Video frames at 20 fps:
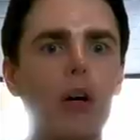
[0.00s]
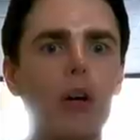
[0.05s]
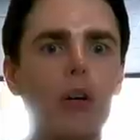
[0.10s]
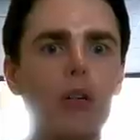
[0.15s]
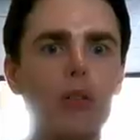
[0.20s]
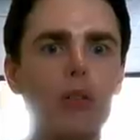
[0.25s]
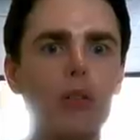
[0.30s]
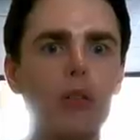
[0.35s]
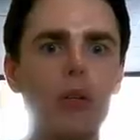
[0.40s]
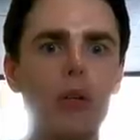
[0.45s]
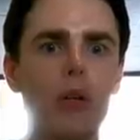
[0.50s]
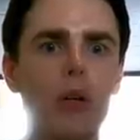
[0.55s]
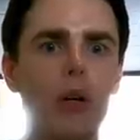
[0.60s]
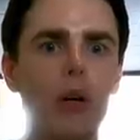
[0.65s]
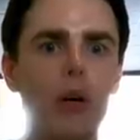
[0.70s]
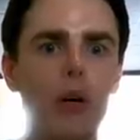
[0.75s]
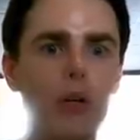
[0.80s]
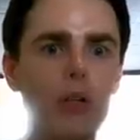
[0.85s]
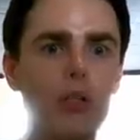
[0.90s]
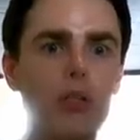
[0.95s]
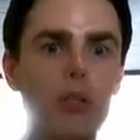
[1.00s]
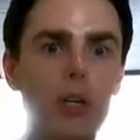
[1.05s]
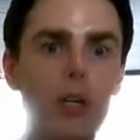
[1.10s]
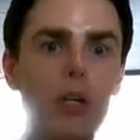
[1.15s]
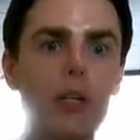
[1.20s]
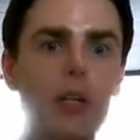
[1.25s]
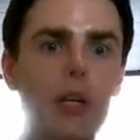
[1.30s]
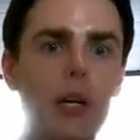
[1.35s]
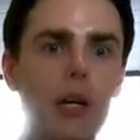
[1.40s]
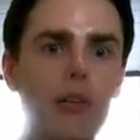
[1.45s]
can
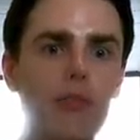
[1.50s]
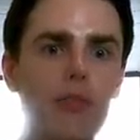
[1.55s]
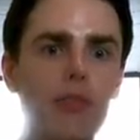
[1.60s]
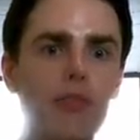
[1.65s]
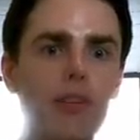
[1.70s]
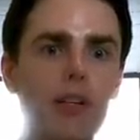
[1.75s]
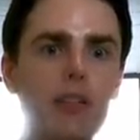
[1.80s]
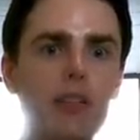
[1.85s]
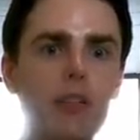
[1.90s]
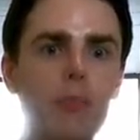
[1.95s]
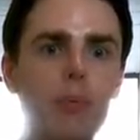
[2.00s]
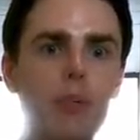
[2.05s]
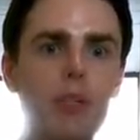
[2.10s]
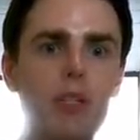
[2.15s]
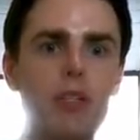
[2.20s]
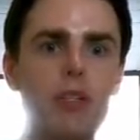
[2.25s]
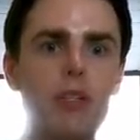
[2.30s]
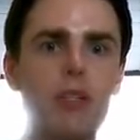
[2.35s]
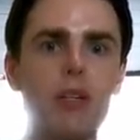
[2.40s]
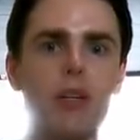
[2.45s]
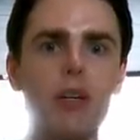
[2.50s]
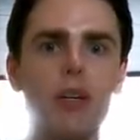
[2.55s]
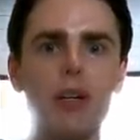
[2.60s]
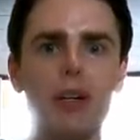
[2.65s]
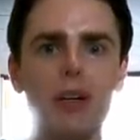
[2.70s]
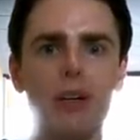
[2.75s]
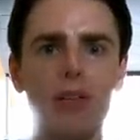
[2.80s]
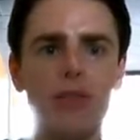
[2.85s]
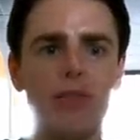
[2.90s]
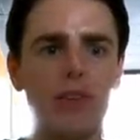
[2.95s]
I have a Fanta, please?
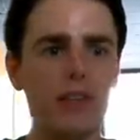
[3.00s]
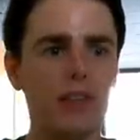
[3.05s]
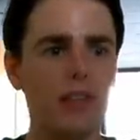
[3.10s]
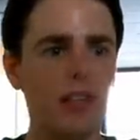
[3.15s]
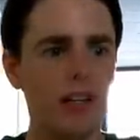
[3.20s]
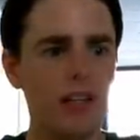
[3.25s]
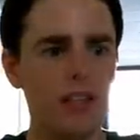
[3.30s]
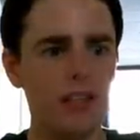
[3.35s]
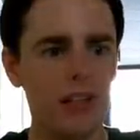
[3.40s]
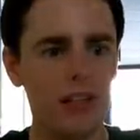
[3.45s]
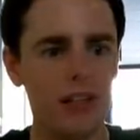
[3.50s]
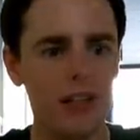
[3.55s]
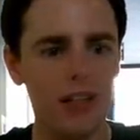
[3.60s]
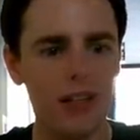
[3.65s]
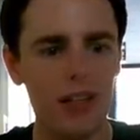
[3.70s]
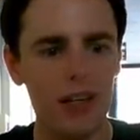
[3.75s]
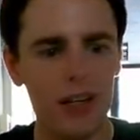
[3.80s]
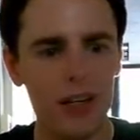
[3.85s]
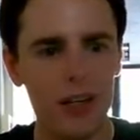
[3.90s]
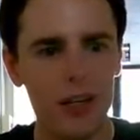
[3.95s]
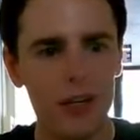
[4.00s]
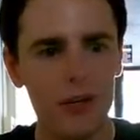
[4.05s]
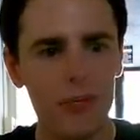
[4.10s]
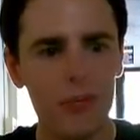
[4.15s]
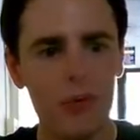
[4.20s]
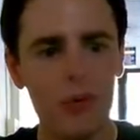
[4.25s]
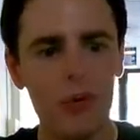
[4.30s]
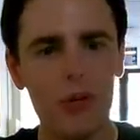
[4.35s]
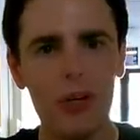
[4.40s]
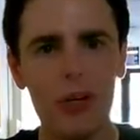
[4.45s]
Oh, fantastic.
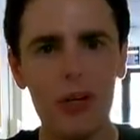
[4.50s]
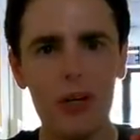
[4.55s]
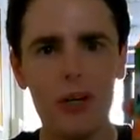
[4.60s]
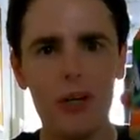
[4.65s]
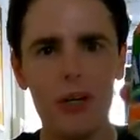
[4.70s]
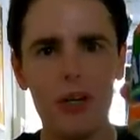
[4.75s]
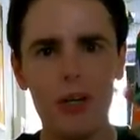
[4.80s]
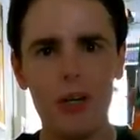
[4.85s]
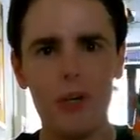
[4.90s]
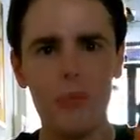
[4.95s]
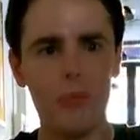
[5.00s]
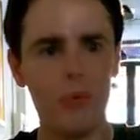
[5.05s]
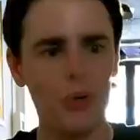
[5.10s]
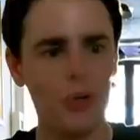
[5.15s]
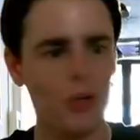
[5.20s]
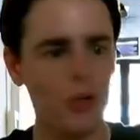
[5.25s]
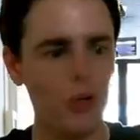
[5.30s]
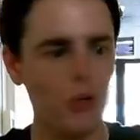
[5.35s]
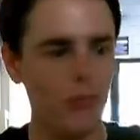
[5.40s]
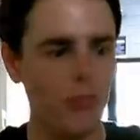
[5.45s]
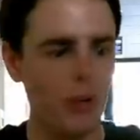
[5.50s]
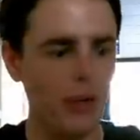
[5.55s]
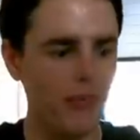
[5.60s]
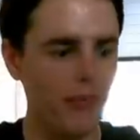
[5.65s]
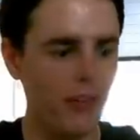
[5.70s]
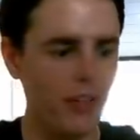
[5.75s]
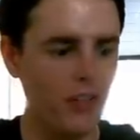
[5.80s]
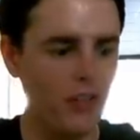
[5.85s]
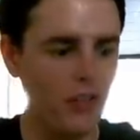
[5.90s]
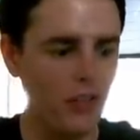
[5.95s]
More cool
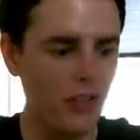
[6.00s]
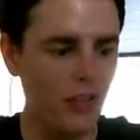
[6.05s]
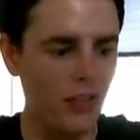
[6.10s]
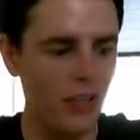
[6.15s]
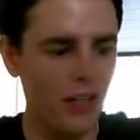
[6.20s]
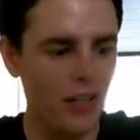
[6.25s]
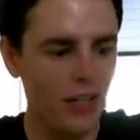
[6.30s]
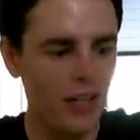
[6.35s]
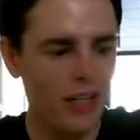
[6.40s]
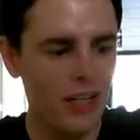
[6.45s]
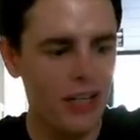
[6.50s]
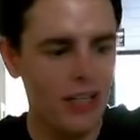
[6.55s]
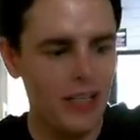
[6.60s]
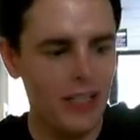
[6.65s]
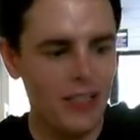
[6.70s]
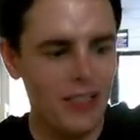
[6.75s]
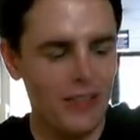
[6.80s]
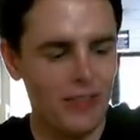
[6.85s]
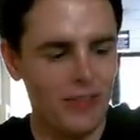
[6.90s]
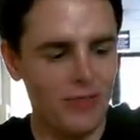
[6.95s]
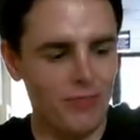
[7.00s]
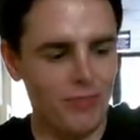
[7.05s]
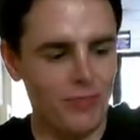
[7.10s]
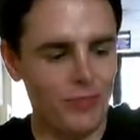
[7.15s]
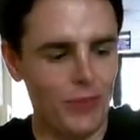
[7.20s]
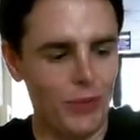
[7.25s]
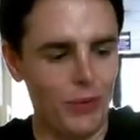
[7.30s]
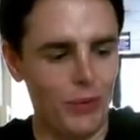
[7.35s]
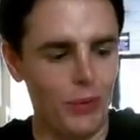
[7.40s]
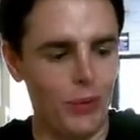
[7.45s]
beverage to,
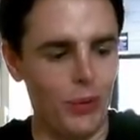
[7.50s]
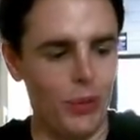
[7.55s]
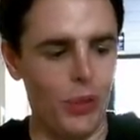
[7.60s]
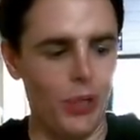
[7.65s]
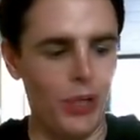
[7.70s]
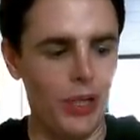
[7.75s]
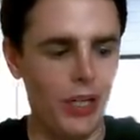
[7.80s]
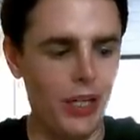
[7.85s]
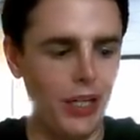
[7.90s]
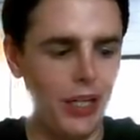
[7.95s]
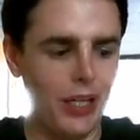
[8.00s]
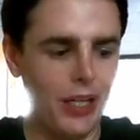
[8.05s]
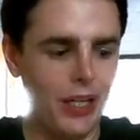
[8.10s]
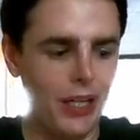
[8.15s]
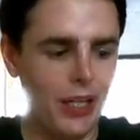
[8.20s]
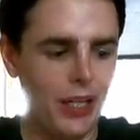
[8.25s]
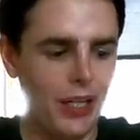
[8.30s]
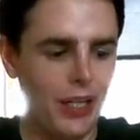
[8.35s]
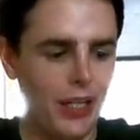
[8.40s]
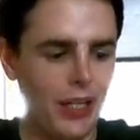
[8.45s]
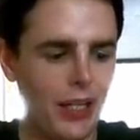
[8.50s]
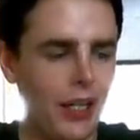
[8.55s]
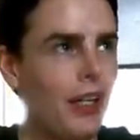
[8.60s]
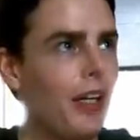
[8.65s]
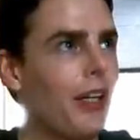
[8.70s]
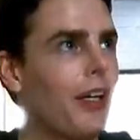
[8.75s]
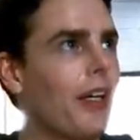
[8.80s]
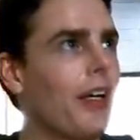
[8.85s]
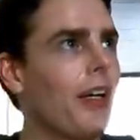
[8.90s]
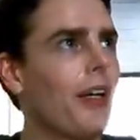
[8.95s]
oh.
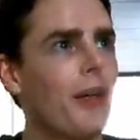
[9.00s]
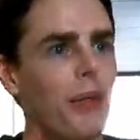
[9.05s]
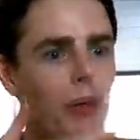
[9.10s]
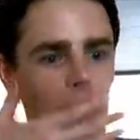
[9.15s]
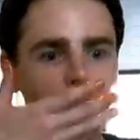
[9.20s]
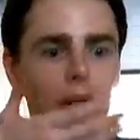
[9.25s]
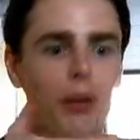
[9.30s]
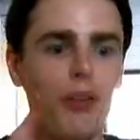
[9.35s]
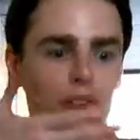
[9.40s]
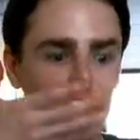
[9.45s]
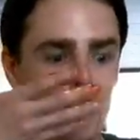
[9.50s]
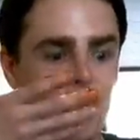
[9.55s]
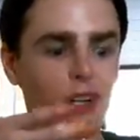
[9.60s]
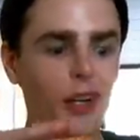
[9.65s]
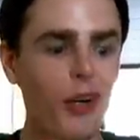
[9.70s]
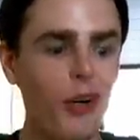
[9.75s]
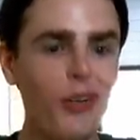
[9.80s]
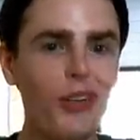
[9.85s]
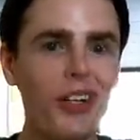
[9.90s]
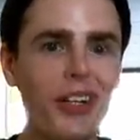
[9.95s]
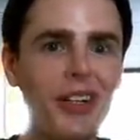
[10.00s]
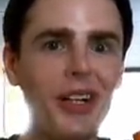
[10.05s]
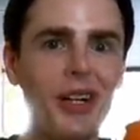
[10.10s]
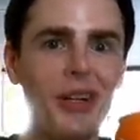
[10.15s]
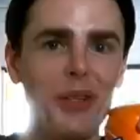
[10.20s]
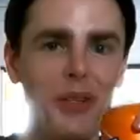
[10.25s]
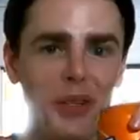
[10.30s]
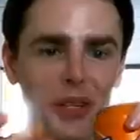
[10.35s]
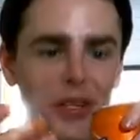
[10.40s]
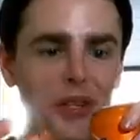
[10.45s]
My mouth is very hot right
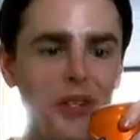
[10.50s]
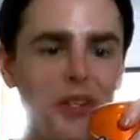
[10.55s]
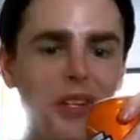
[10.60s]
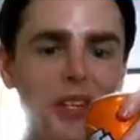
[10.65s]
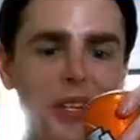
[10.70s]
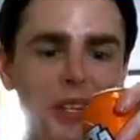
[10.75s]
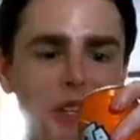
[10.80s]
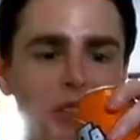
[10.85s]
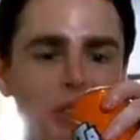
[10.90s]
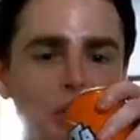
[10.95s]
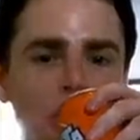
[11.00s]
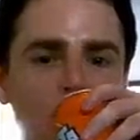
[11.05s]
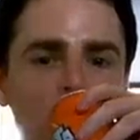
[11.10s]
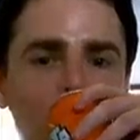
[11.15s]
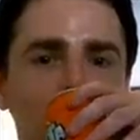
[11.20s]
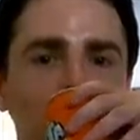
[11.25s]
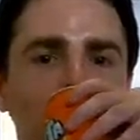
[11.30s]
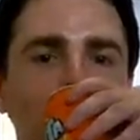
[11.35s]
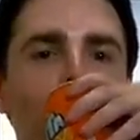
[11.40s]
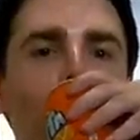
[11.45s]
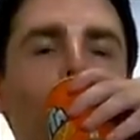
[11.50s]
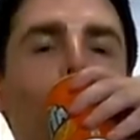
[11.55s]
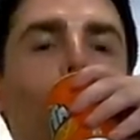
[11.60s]
now. This is useful.